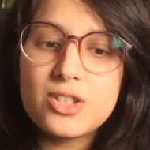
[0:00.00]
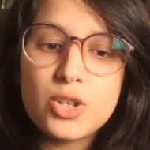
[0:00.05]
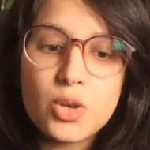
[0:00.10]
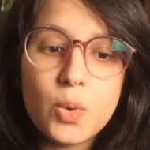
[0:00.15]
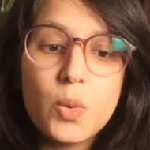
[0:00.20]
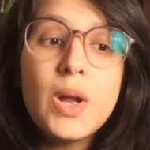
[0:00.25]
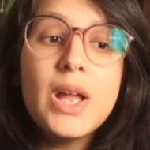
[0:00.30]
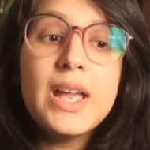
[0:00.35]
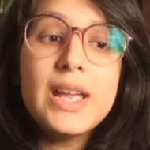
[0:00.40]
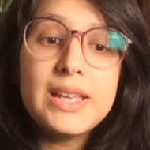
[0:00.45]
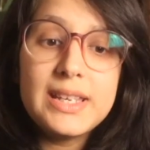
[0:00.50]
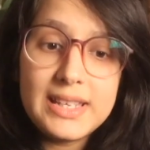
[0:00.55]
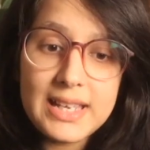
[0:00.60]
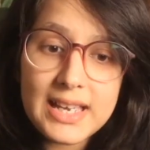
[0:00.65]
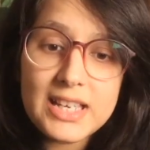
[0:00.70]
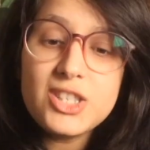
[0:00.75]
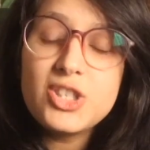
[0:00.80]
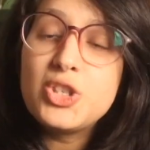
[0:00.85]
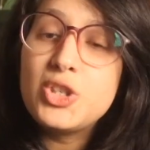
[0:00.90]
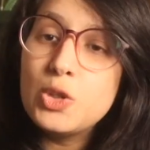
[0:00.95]
So
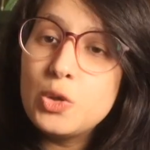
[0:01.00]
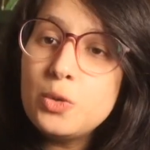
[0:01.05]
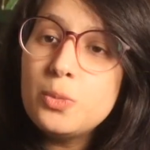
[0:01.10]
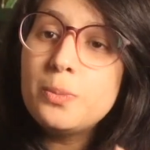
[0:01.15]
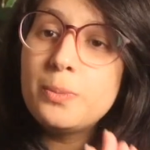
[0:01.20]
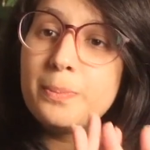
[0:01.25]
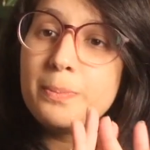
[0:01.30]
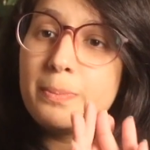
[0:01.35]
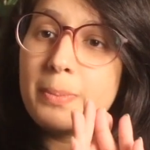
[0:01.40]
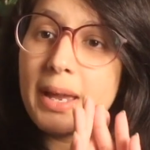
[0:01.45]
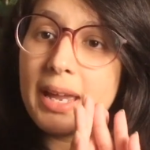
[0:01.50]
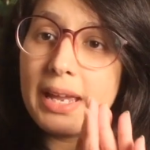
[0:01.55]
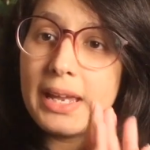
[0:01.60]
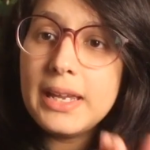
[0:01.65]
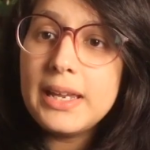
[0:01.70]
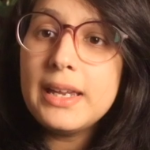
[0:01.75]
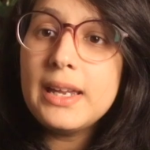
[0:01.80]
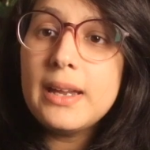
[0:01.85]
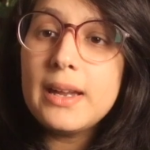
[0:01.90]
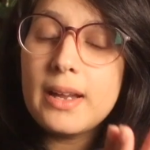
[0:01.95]
yes, do
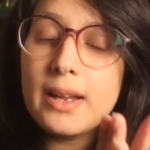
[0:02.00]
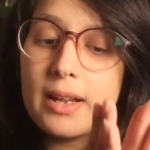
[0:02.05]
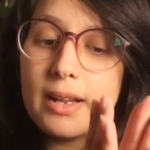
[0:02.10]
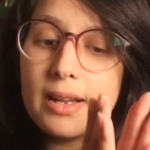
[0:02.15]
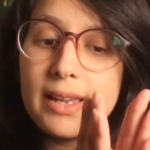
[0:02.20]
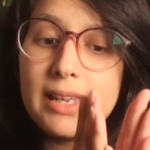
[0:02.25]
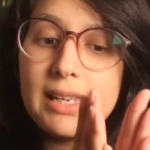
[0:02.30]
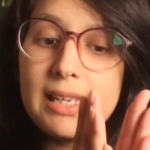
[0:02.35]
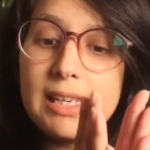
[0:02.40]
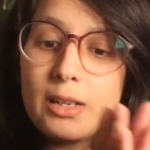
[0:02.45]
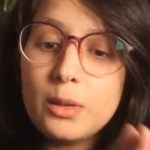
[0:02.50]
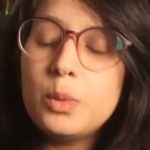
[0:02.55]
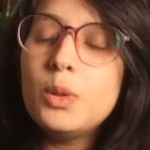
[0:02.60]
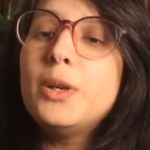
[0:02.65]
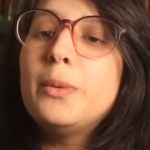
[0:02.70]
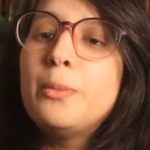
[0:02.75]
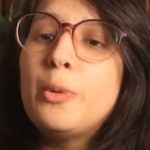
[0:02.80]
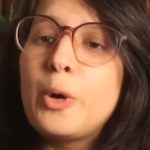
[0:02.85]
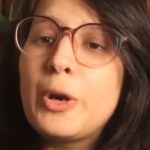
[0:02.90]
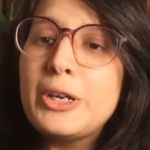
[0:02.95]
pay
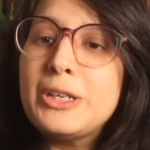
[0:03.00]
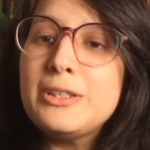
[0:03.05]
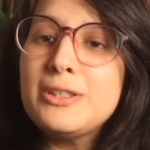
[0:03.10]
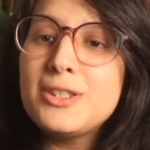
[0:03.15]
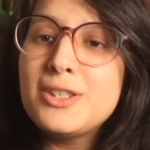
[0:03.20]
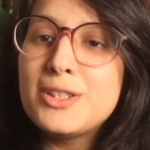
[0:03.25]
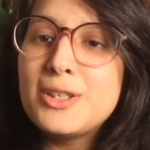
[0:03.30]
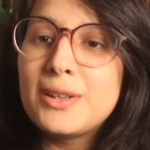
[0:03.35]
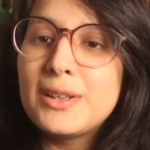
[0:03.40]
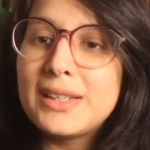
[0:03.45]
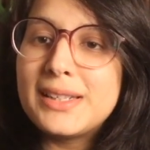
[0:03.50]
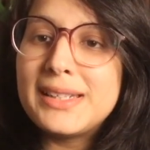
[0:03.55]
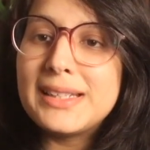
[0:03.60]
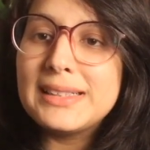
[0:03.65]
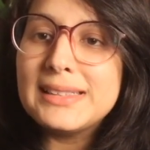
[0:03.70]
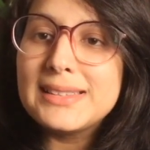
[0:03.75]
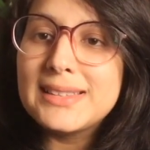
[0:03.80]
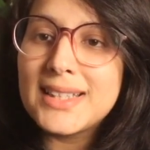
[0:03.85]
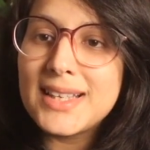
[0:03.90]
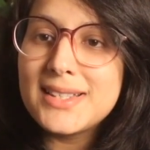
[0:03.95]
equal importance to
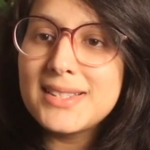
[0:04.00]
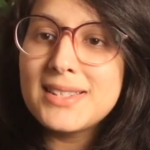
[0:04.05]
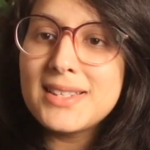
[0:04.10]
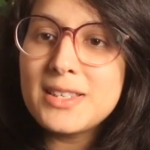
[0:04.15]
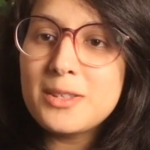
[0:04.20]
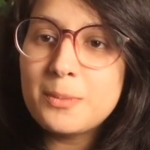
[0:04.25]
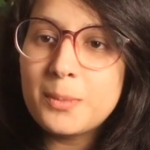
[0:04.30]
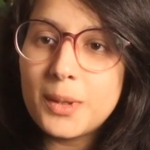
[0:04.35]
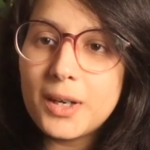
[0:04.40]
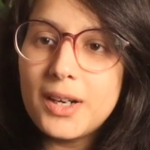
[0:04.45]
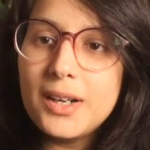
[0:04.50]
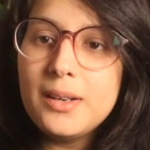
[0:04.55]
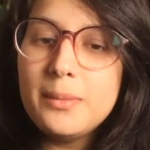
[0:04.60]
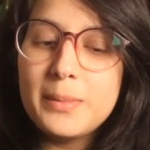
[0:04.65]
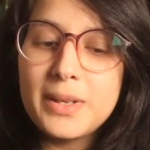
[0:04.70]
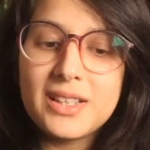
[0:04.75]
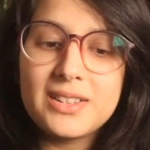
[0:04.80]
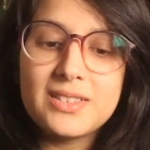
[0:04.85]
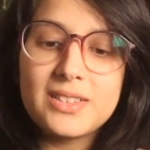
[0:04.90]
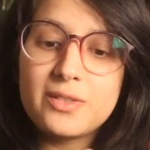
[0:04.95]
clinical sciences part
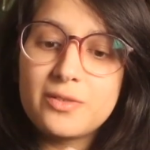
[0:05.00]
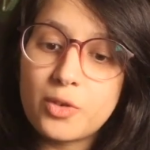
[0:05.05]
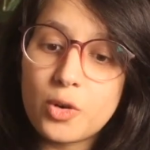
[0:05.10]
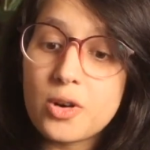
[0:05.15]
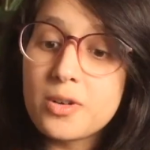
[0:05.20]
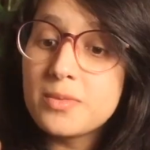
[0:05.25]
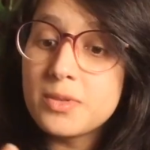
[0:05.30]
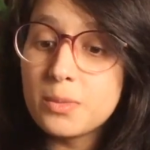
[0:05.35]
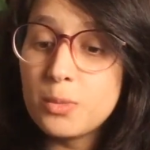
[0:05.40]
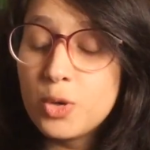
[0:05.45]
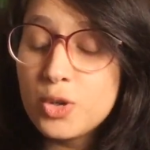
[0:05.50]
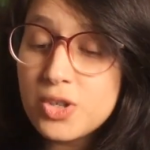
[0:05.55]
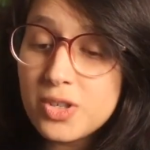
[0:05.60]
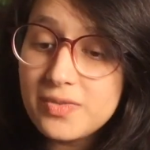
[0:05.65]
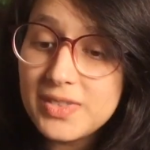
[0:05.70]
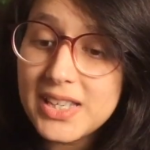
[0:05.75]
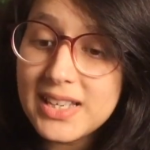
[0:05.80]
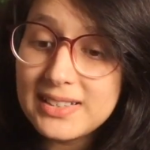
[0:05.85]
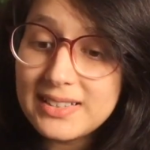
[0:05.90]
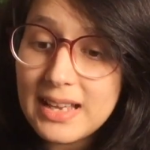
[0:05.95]
because it forms most
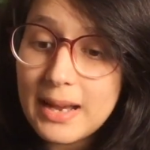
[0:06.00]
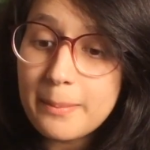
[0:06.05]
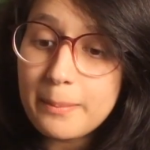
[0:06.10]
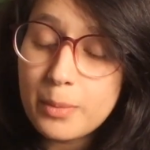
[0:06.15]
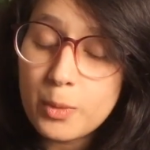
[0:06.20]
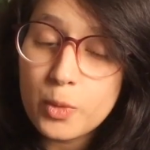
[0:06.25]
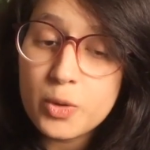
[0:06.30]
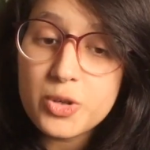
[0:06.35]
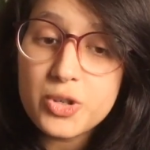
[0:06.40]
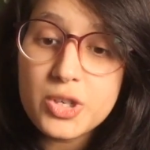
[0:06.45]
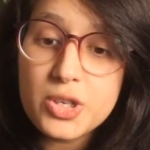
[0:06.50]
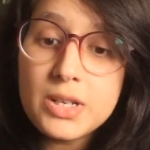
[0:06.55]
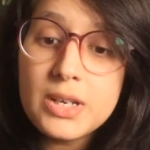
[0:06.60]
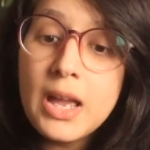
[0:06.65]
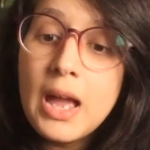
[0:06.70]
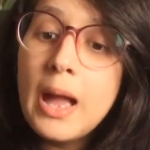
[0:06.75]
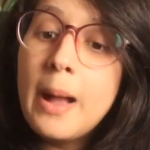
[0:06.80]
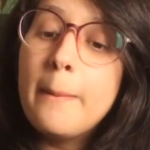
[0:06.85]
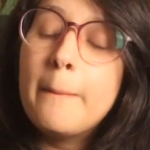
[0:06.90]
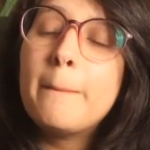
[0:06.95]
of the exam portion,
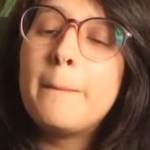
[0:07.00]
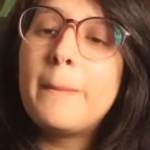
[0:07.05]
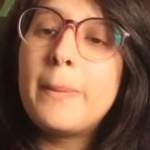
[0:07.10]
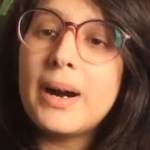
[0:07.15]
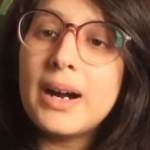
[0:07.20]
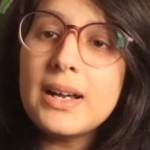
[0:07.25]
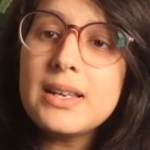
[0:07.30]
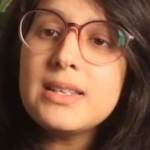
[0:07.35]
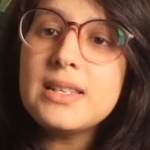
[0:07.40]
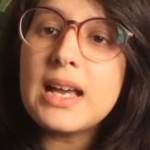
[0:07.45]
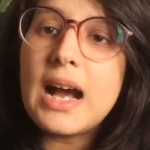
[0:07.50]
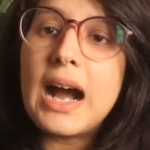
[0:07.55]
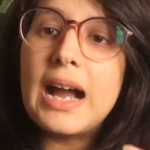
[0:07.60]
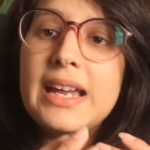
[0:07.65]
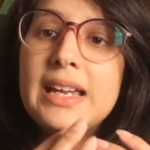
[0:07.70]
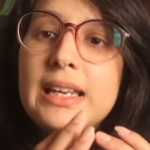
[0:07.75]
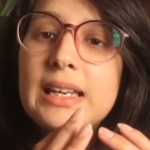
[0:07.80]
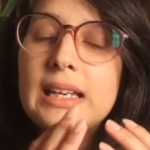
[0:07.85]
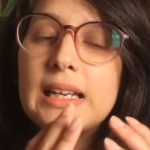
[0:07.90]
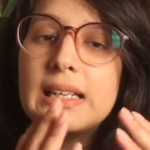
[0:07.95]
but
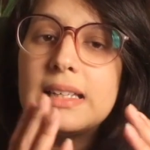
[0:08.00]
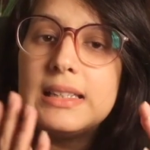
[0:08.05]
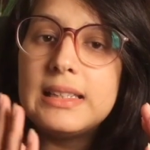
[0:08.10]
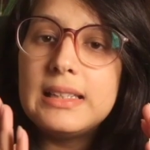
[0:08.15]
I